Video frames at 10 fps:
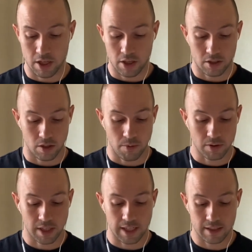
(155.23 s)
So in
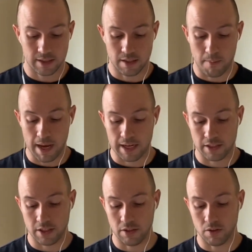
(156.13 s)
most cases, the
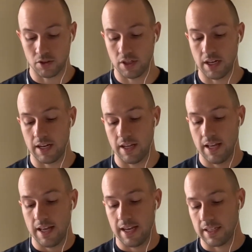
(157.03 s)
max yield should not
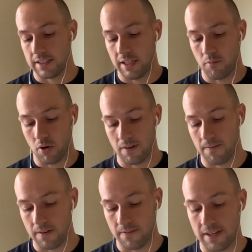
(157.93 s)
exceed more than
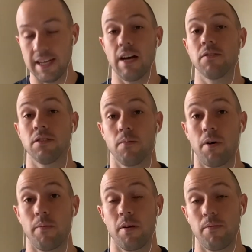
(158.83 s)
15 ounces of
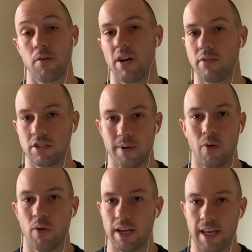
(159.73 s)
pumpkin puree, which is about
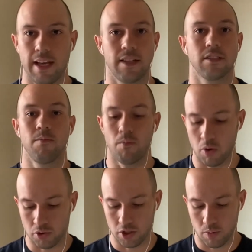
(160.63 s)
1 can. That's the
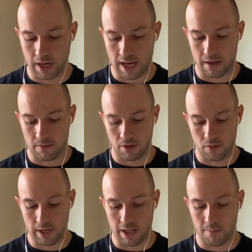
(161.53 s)
most you'll want to add for a
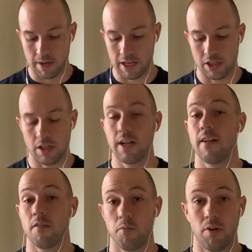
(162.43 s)
2-gallon batch.
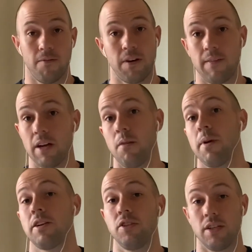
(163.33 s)
Brewing a 5-gallon
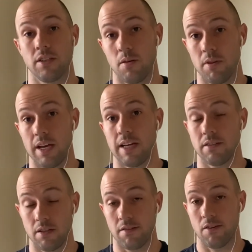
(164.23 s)
batch, you can double that
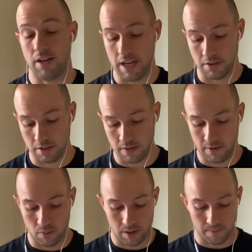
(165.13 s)
to 30 ounces if
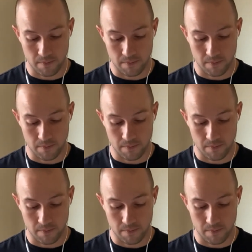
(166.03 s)
you want.